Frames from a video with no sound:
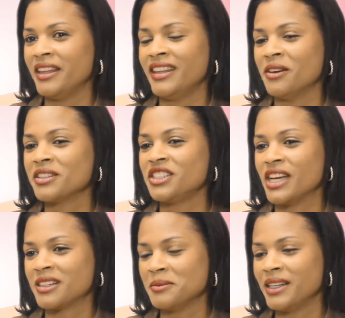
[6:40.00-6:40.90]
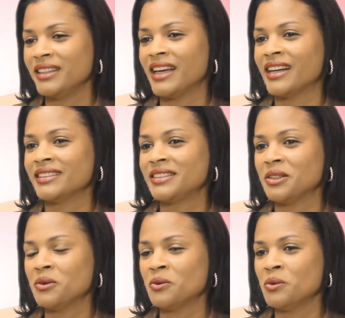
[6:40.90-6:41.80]
there was a gentleman that
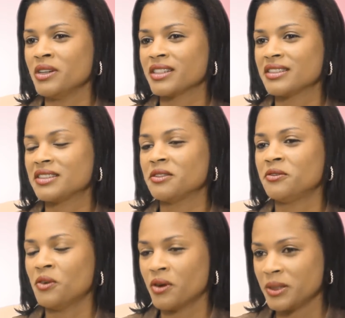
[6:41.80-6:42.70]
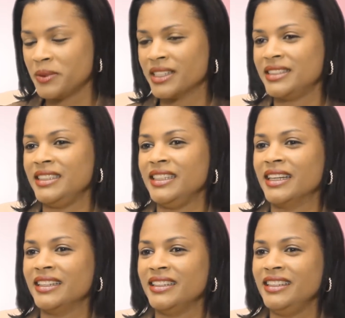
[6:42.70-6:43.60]
works for the party,
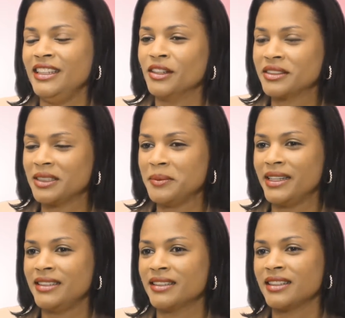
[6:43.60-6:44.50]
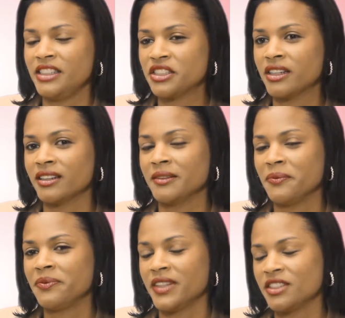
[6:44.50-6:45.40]
and he looked at me and he said, Alisha,
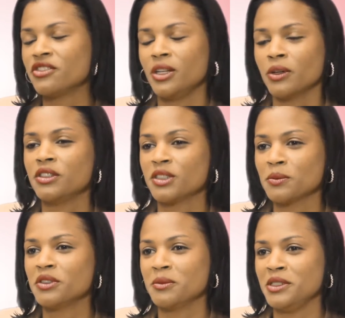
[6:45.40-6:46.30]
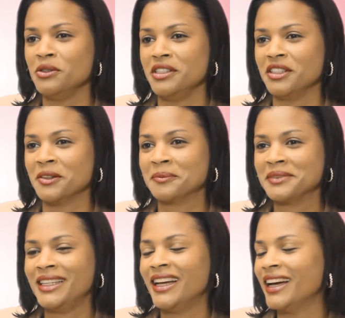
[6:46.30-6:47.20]
this is really what you're supposed to be doing, And
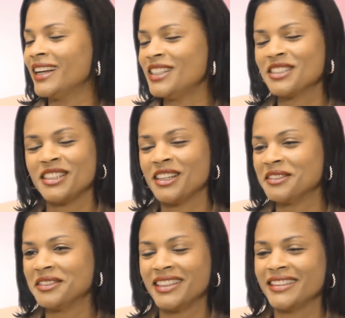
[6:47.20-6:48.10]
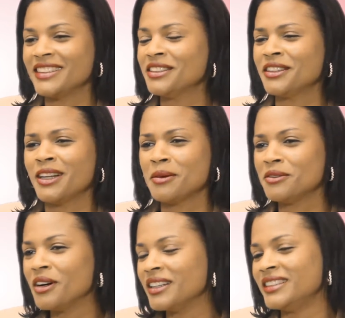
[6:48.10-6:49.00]
I just laughed and I said, no, I'm a
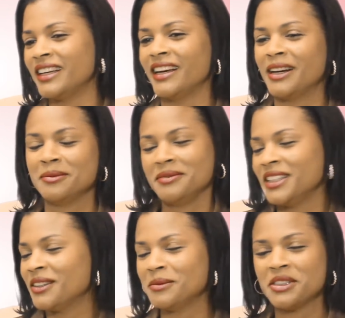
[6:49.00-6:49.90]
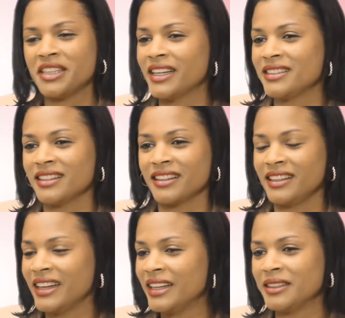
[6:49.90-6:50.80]
volunteer. I'm just here to
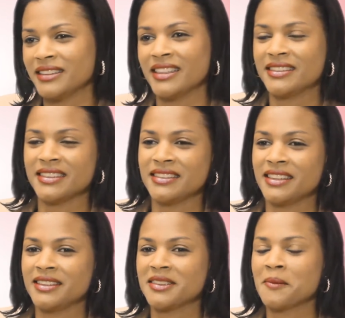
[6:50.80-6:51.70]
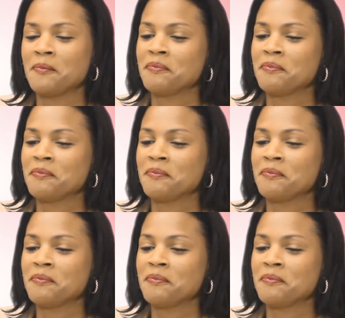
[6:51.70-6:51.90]
lend assistance.